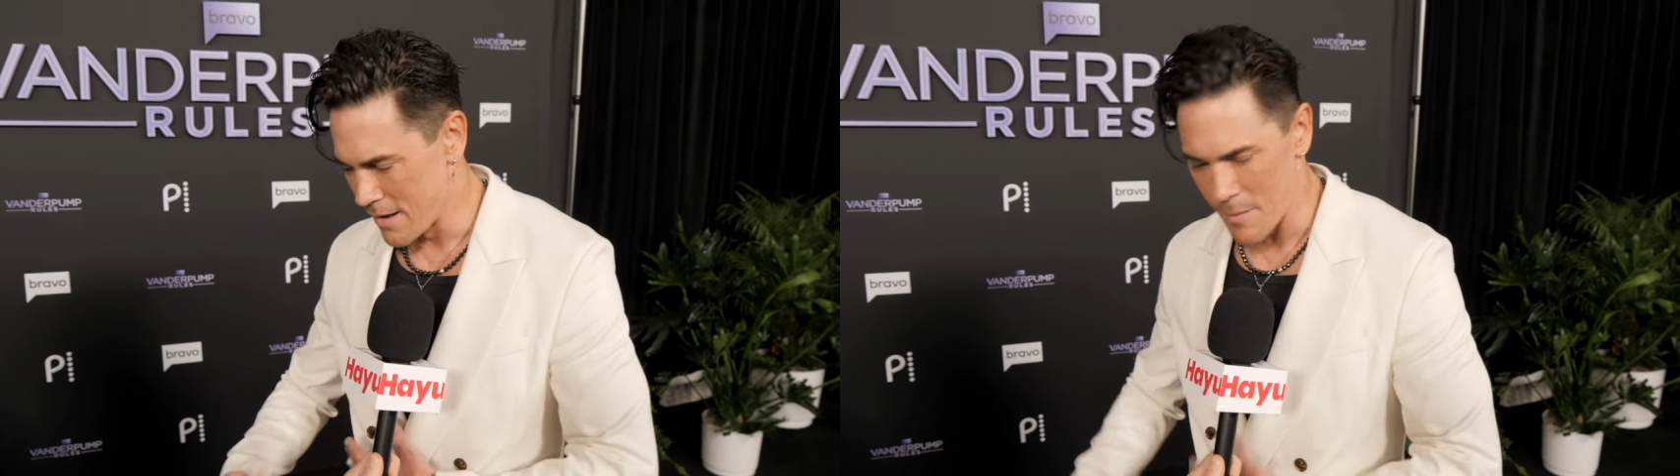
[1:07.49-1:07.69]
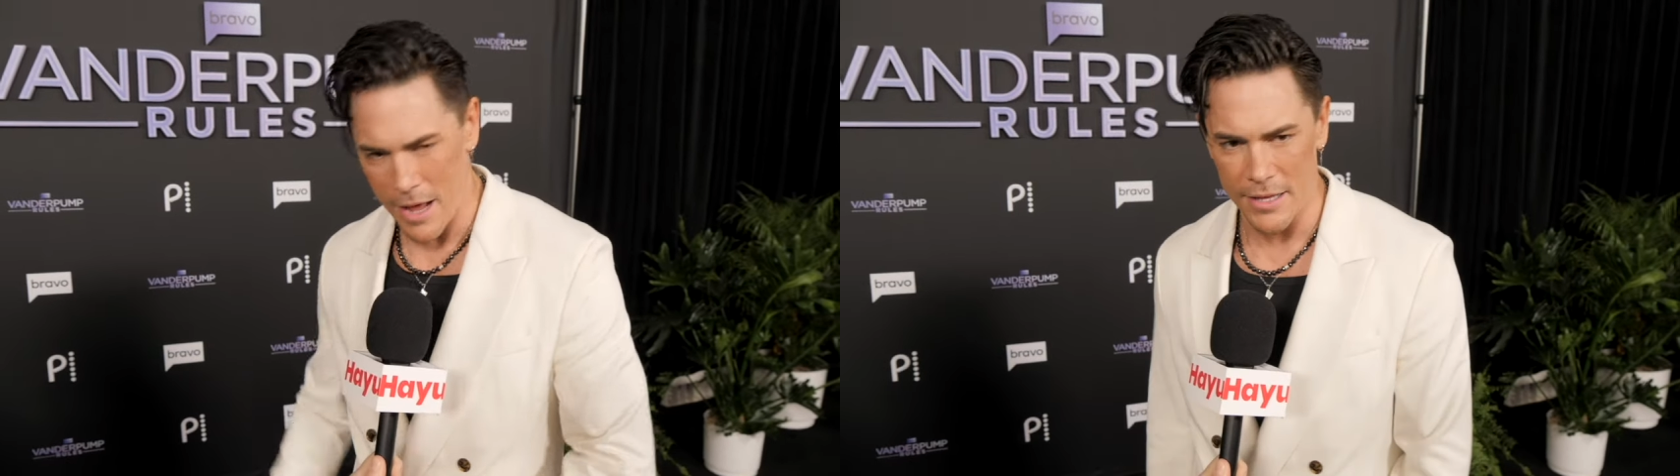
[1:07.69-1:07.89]

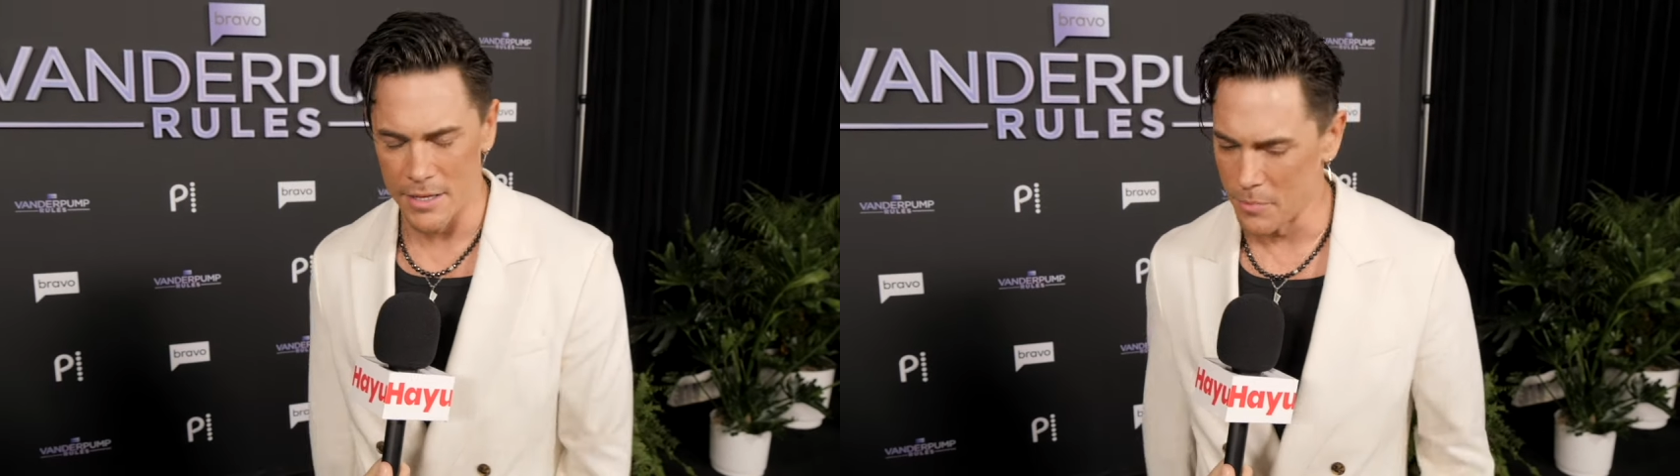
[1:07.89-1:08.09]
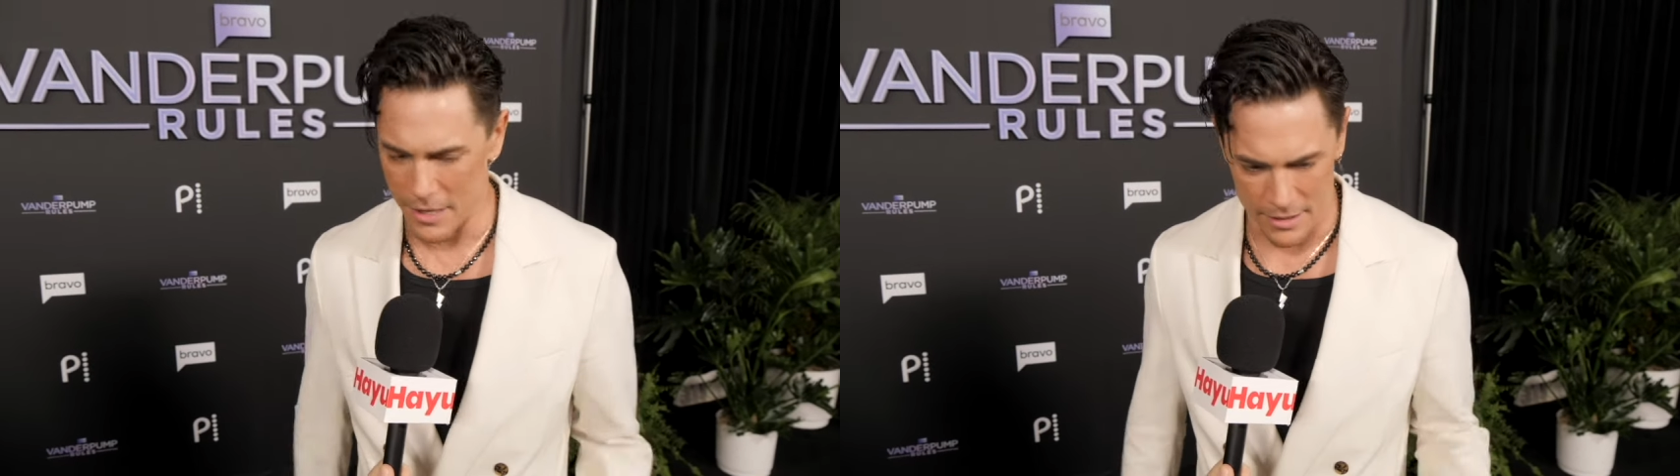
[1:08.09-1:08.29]
I
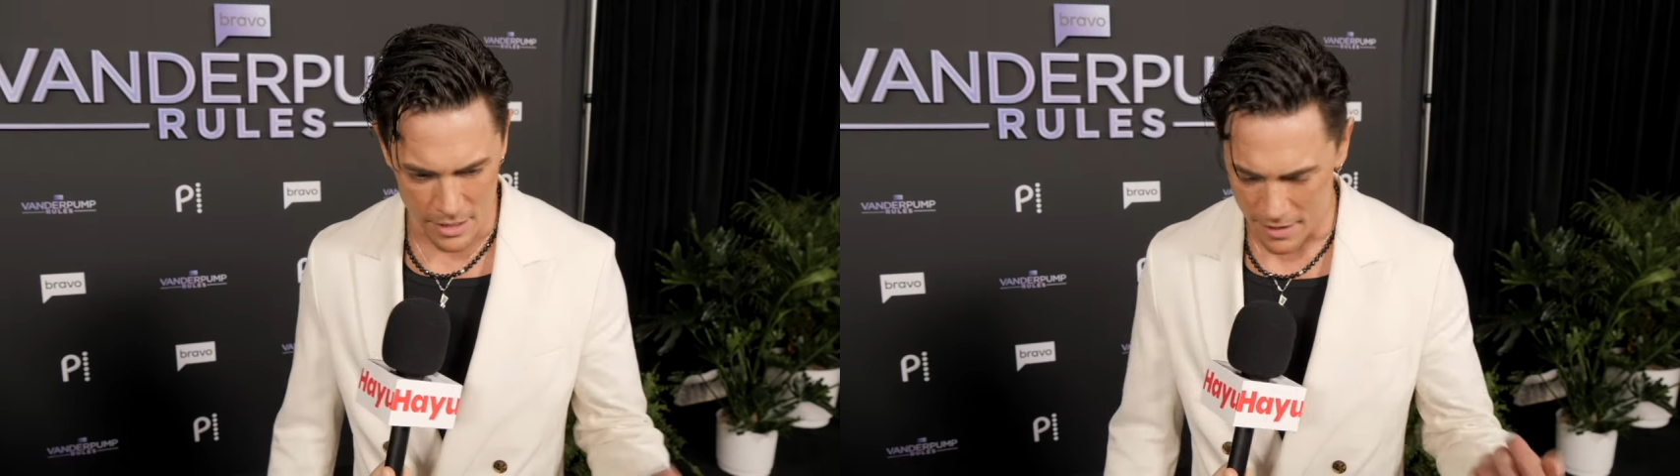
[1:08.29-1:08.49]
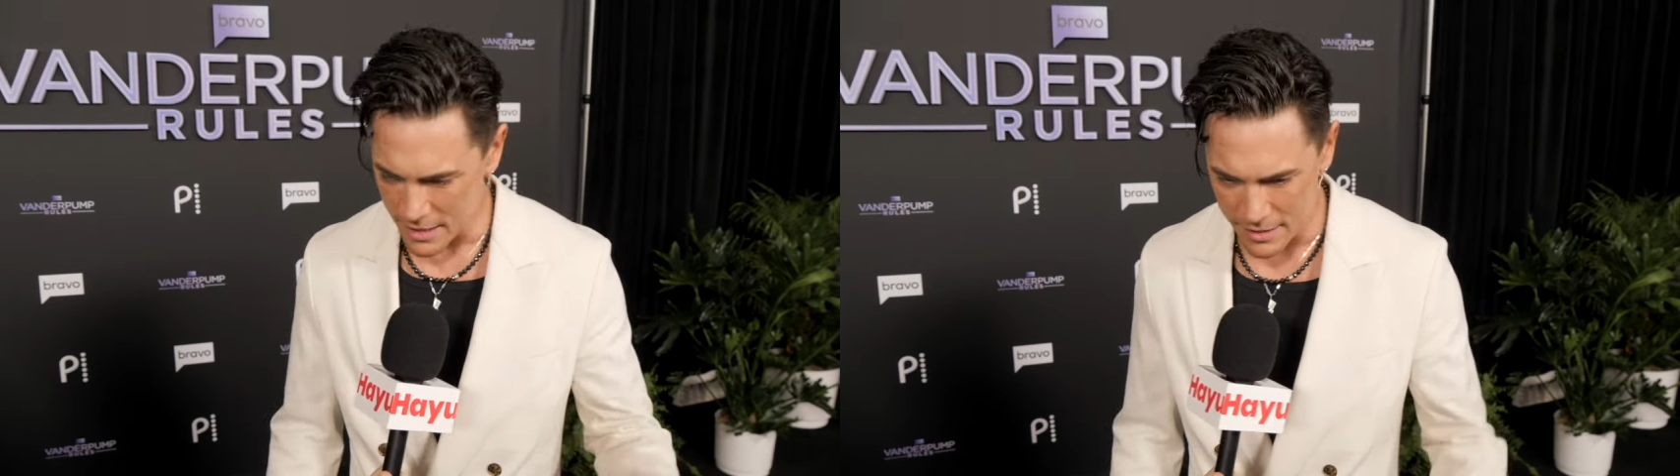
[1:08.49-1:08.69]

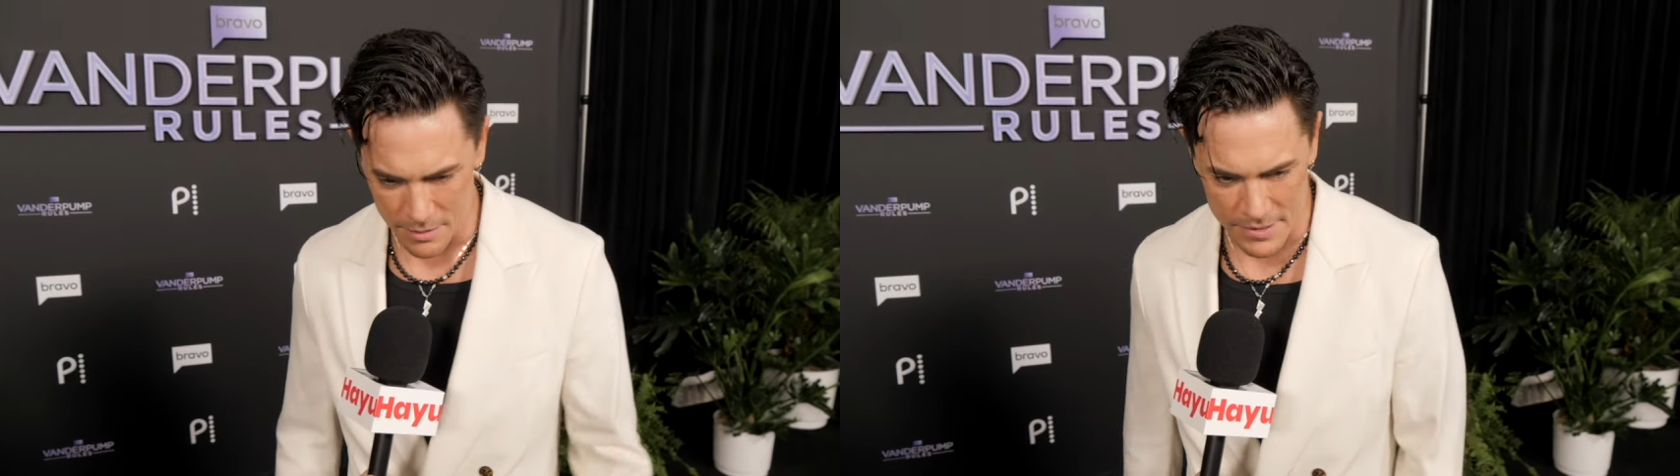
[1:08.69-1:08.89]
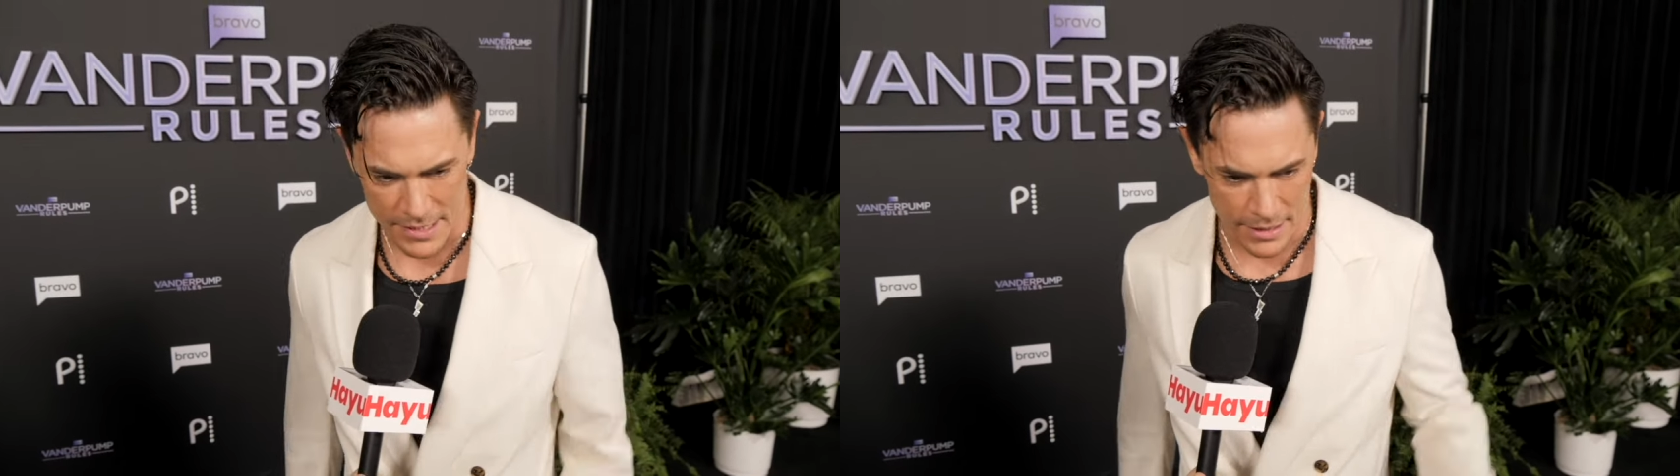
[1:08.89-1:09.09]
end up
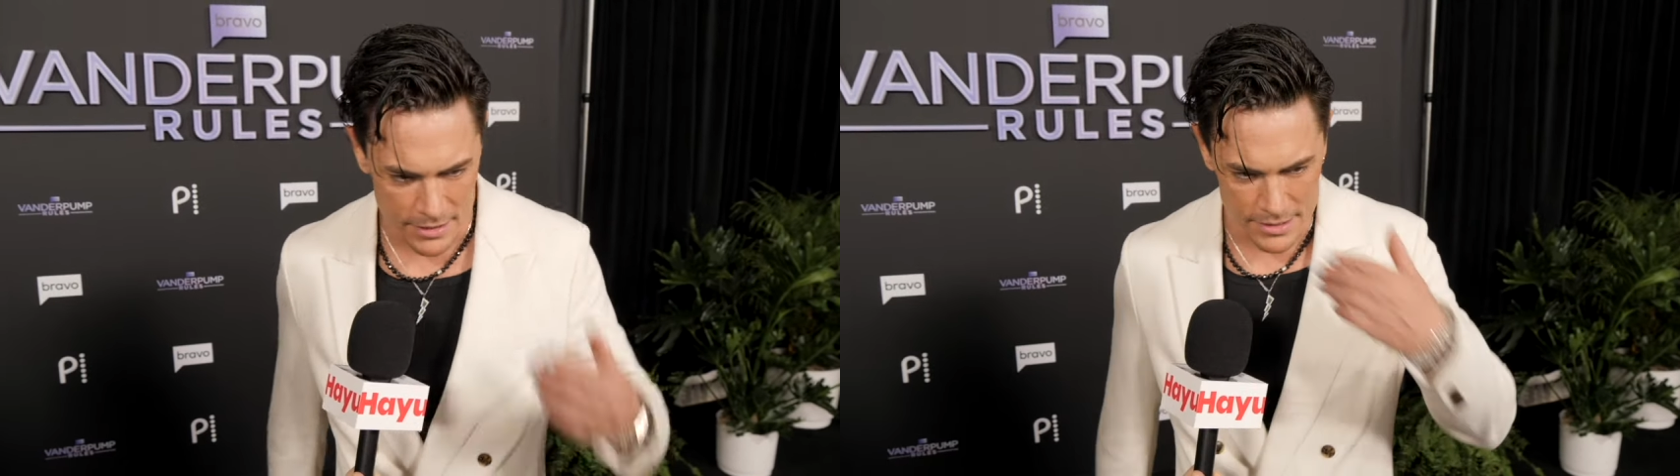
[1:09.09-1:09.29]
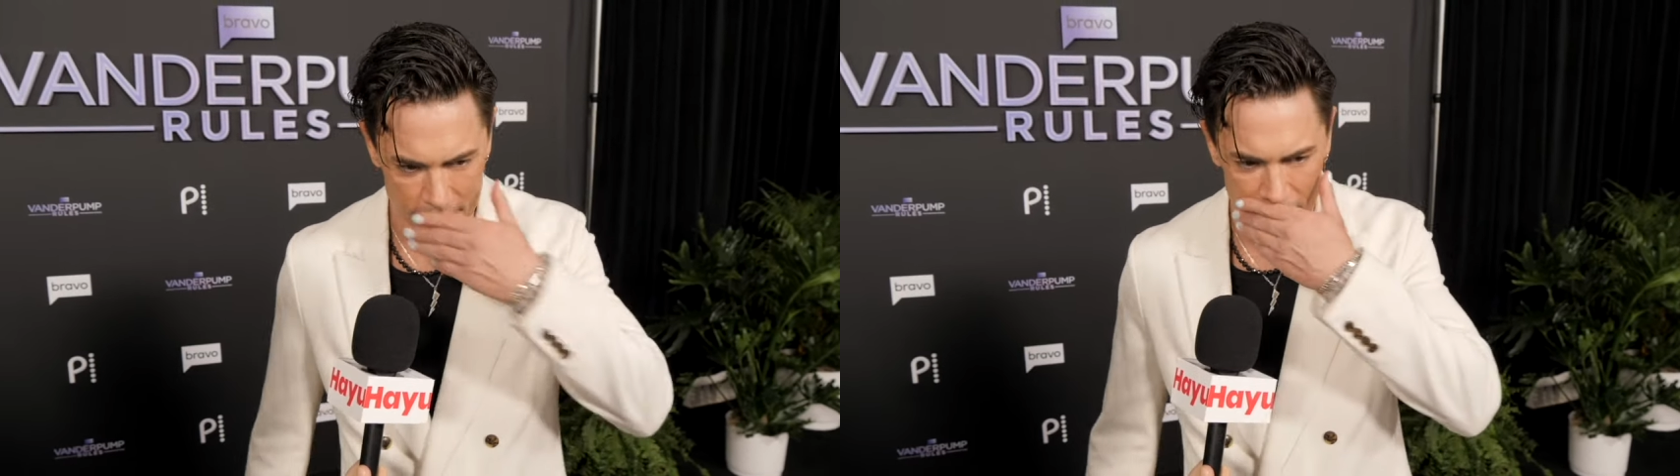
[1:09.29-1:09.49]

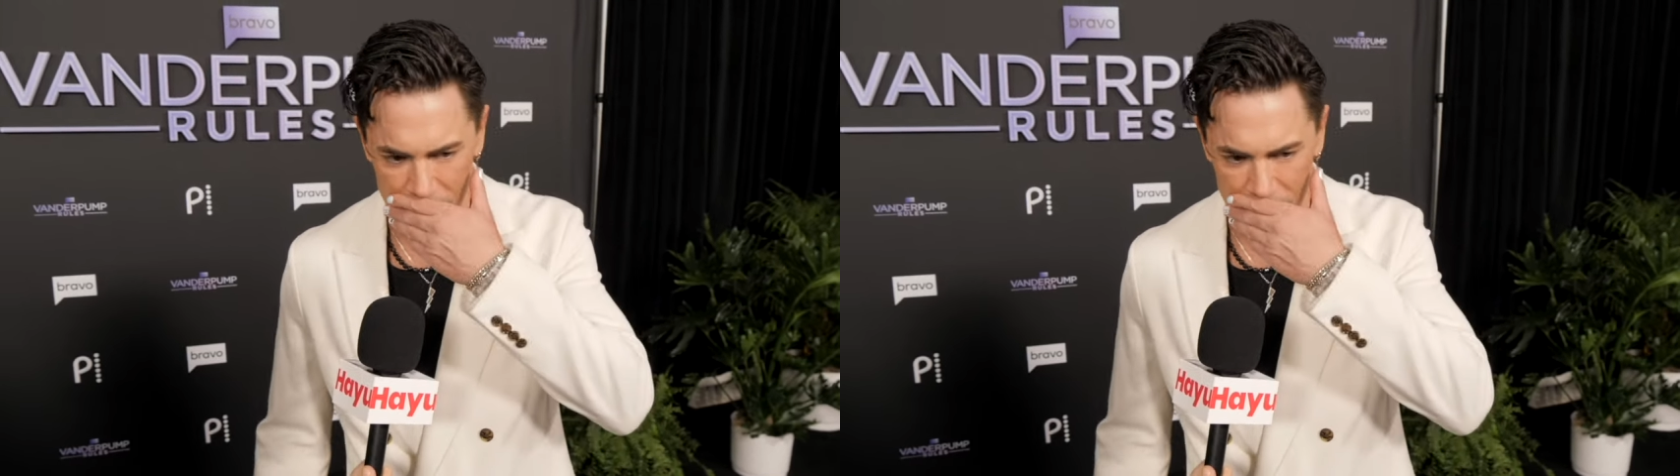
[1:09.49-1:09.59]
silencing them.